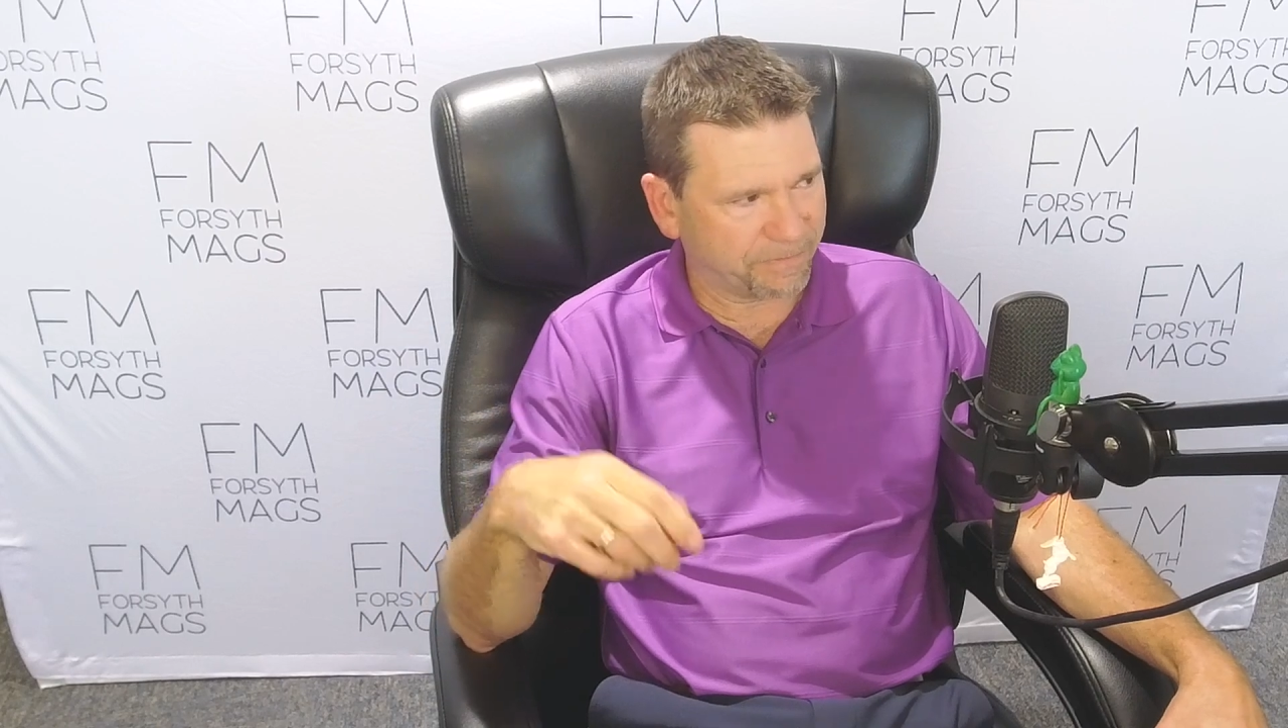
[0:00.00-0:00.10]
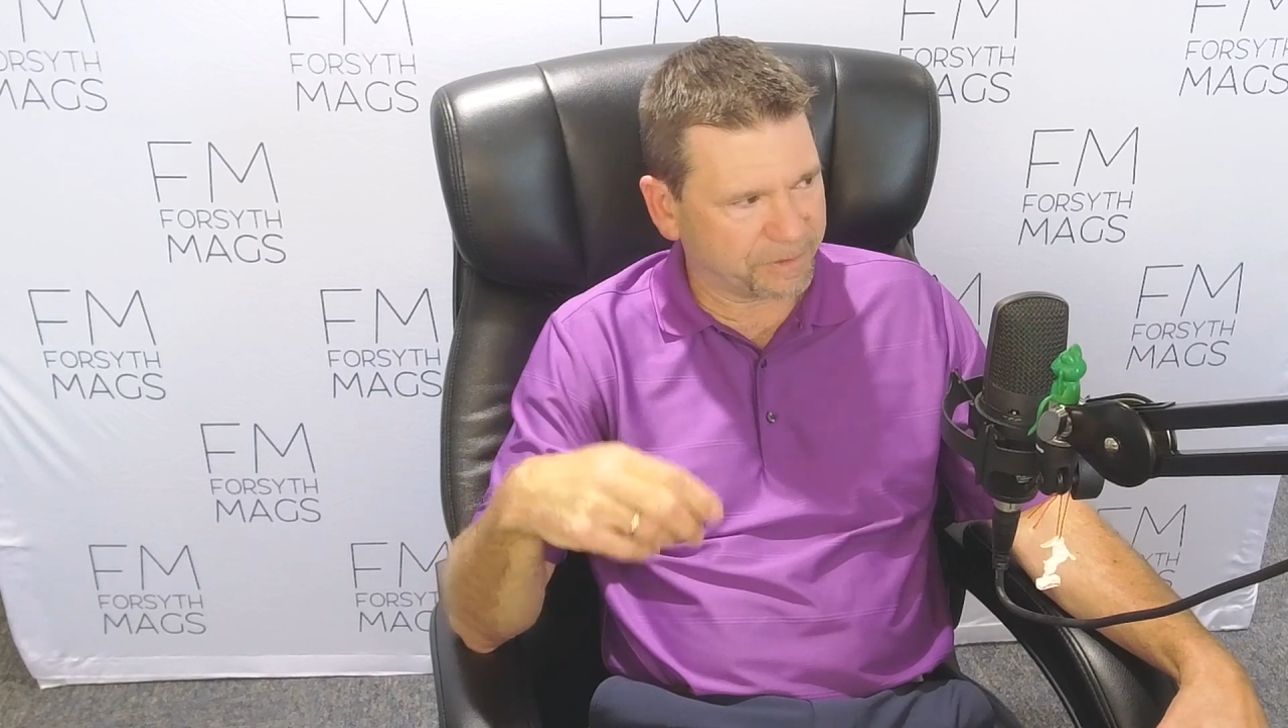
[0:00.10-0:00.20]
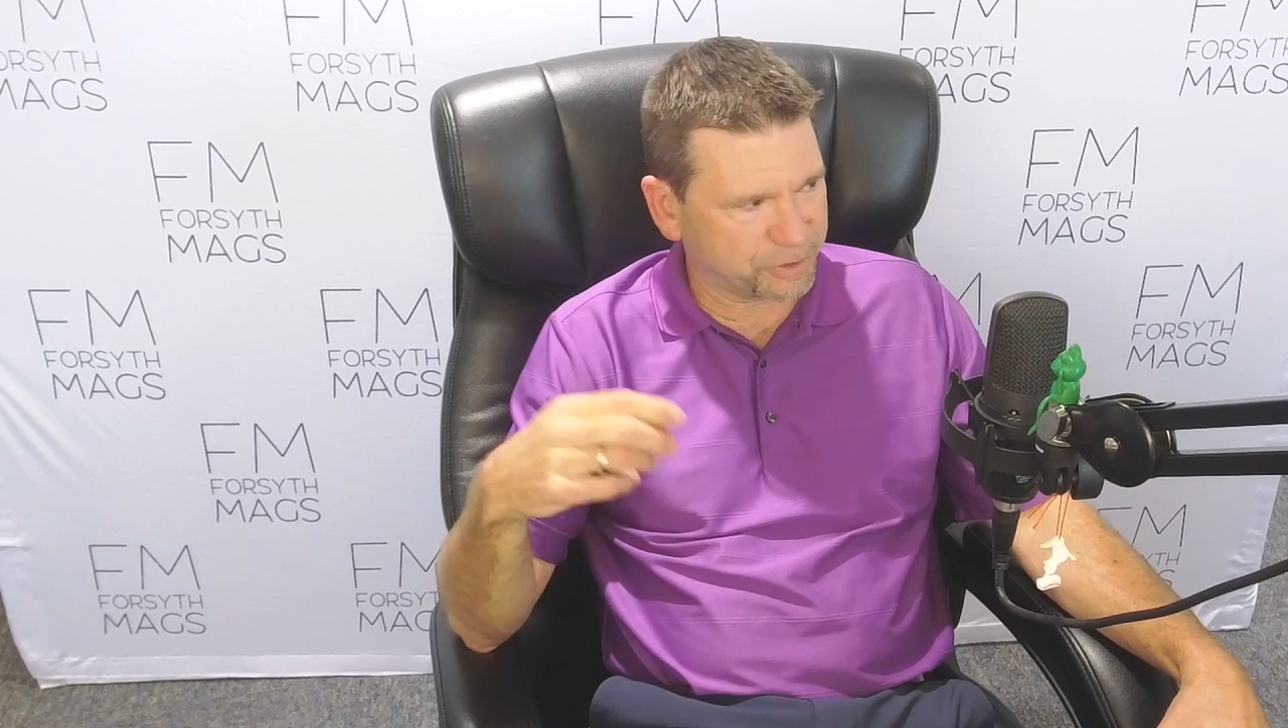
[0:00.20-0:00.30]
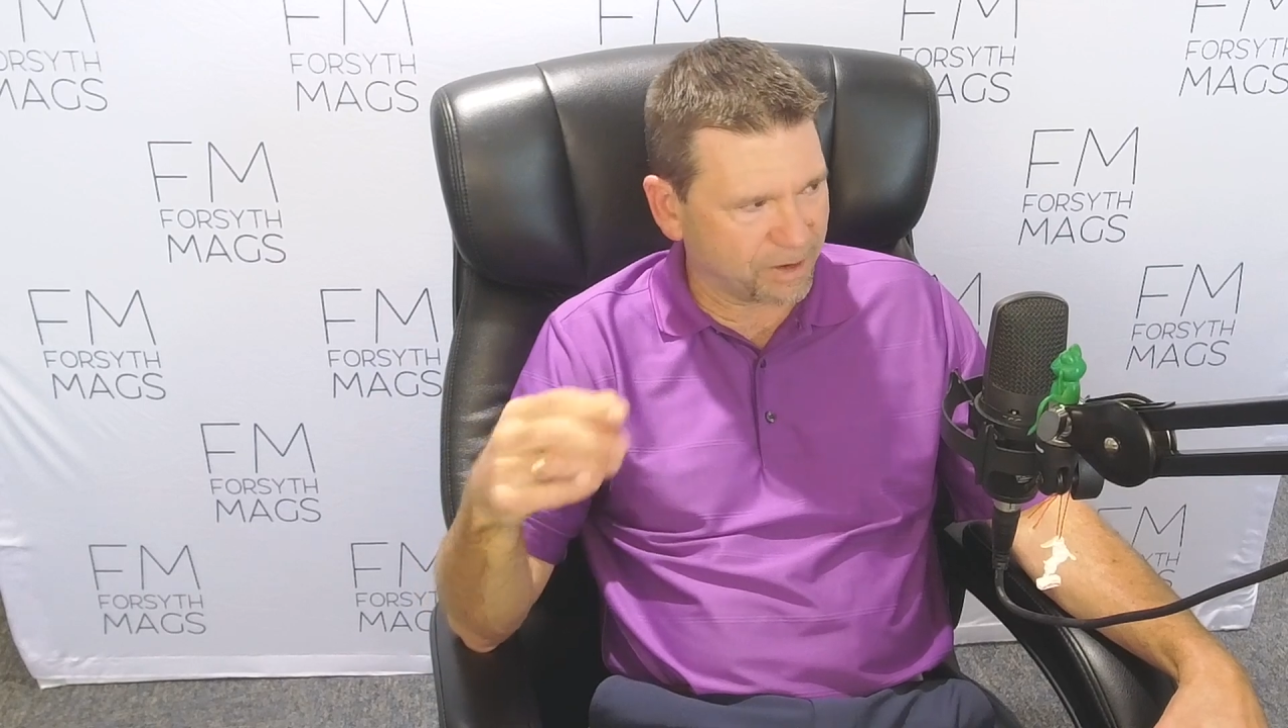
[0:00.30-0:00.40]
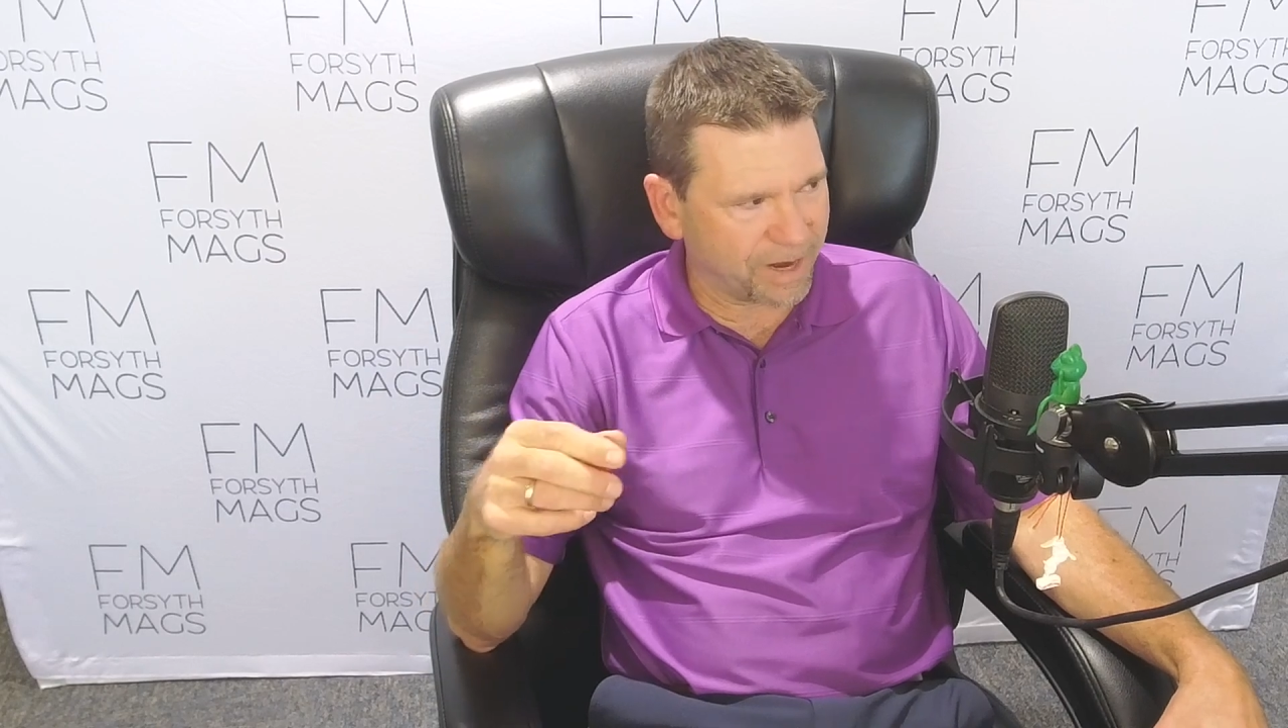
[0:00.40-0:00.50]
but if
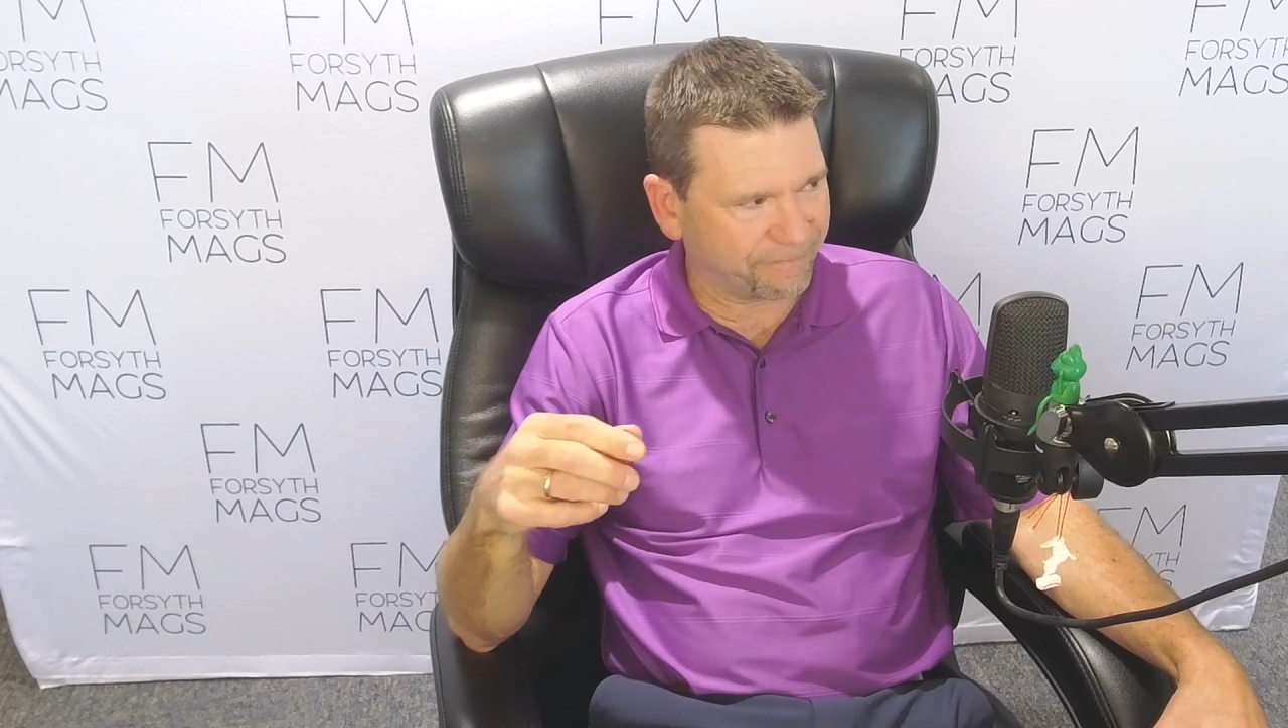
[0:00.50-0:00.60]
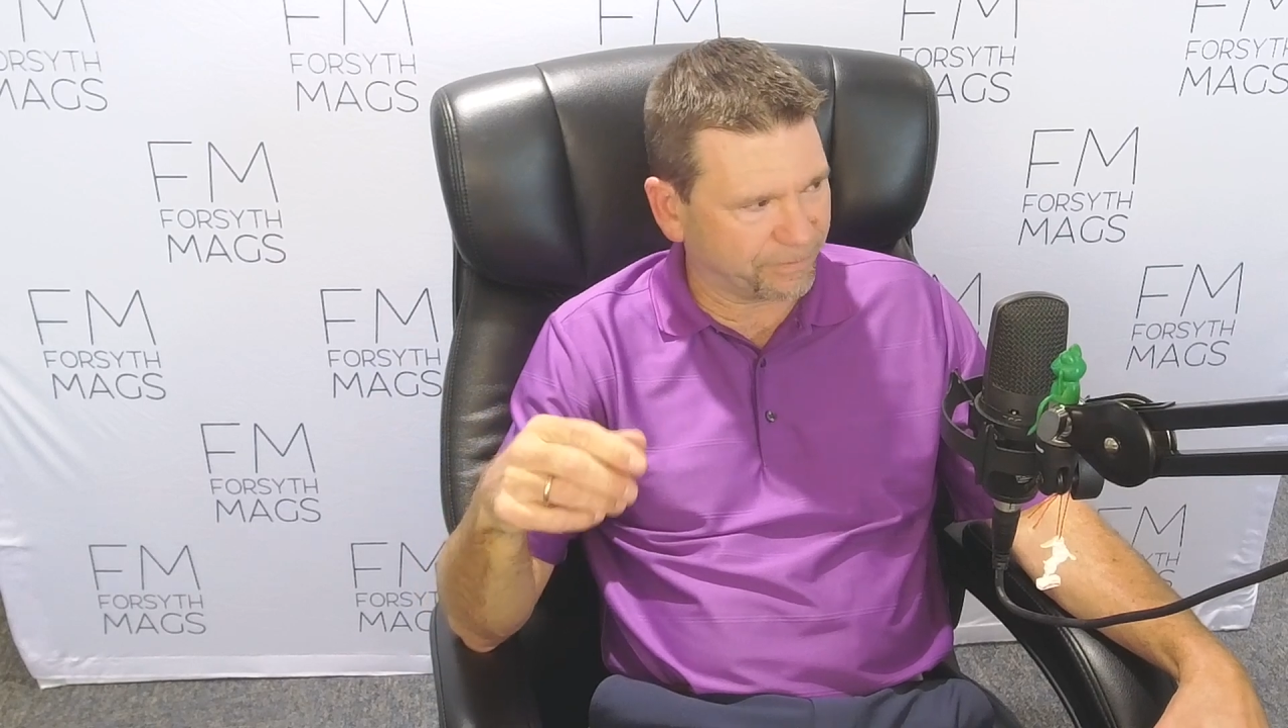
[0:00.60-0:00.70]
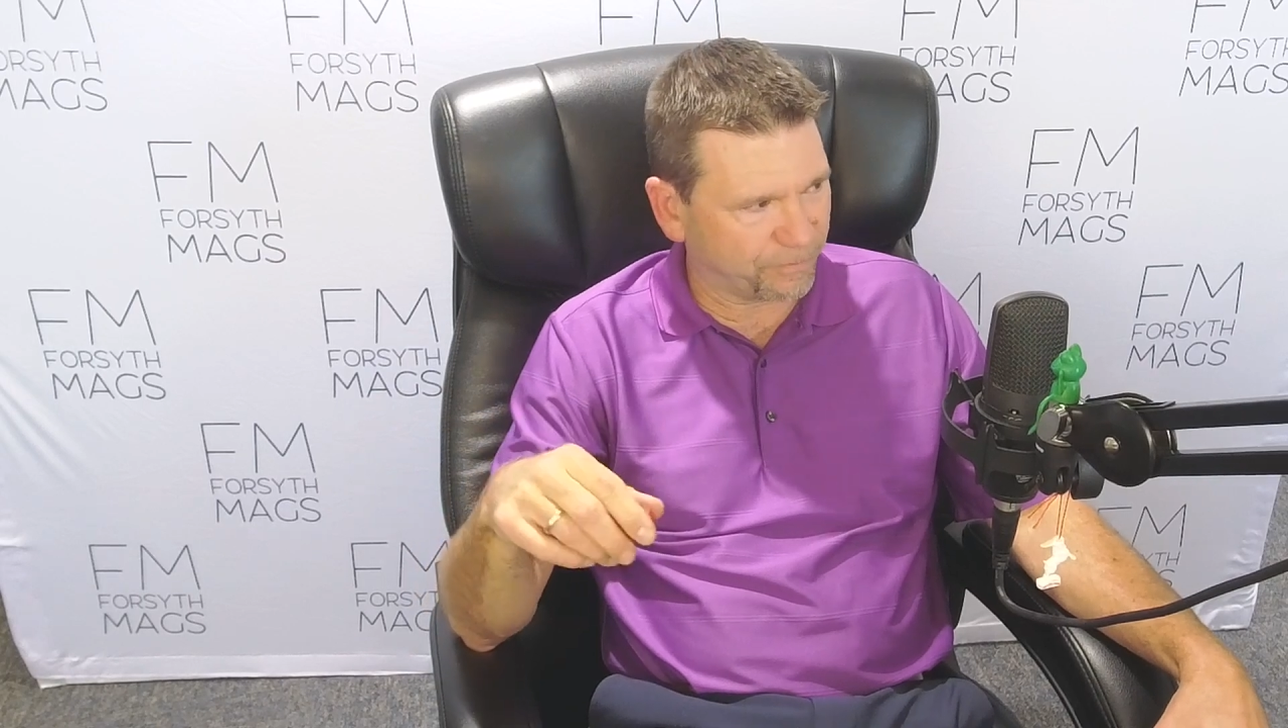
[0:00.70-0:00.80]
you're striving